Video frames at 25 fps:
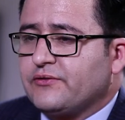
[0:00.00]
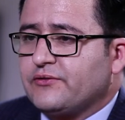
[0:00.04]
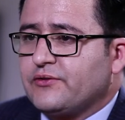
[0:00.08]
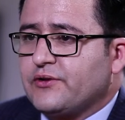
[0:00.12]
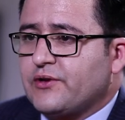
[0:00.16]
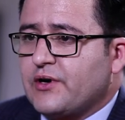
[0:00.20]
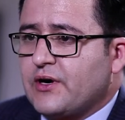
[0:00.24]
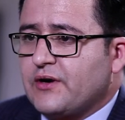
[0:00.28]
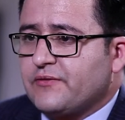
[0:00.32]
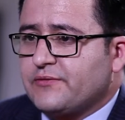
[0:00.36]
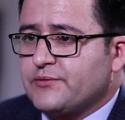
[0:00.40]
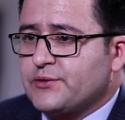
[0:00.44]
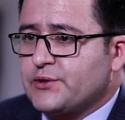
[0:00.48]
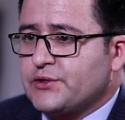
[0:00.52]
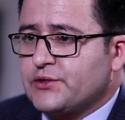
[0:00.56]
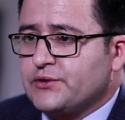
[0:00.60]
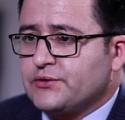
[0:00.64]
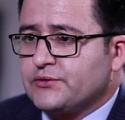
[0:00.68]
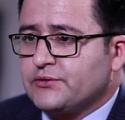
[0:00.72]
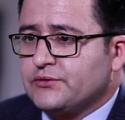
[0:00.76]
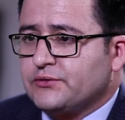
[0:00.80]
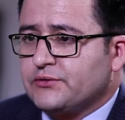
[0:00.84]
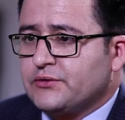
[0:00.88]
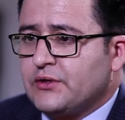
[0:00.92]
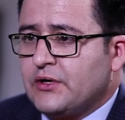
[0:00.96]

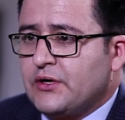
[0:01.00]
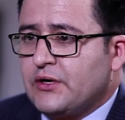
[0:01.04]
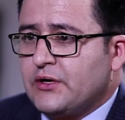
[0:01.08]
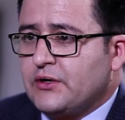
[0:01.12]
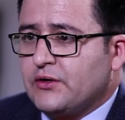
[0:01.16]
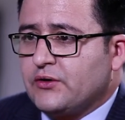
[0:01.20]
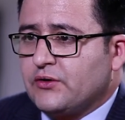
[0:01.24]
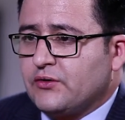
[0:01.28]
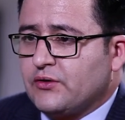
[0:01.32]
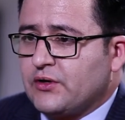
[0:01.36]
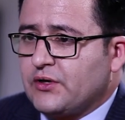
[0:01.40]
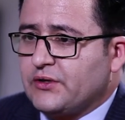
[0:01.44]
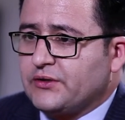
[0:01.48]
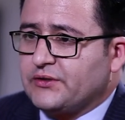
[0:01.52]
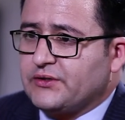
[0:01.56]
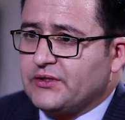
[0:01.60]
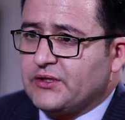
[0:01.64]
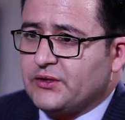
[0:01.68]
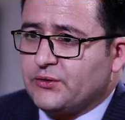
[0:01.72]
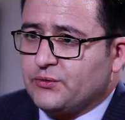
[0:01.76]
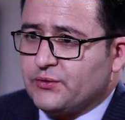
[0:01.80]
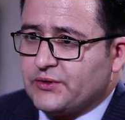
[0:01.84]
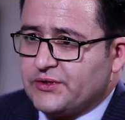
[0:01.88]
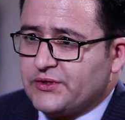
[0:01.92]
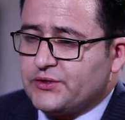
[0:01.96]
corruption right
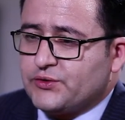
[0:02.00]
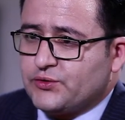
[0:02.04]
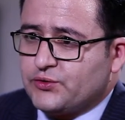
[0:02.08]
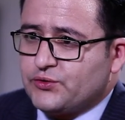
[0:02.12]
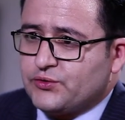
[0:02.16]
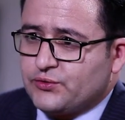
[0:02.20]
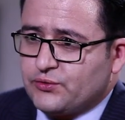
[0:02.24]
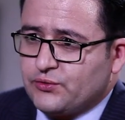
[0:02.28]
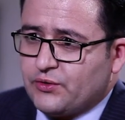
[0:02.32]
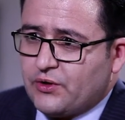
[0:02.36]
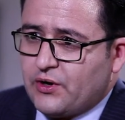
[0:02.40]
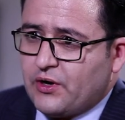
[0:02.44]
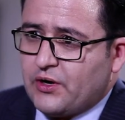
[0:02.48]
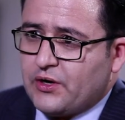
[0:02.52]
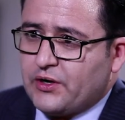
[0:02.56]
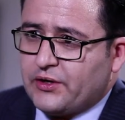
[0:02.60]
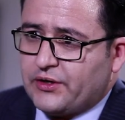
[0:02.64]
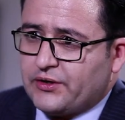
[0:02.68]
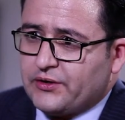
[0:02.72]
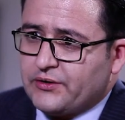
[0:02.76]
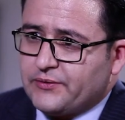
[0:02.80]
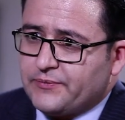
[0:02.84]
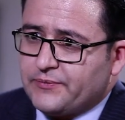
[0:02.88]
now is so high.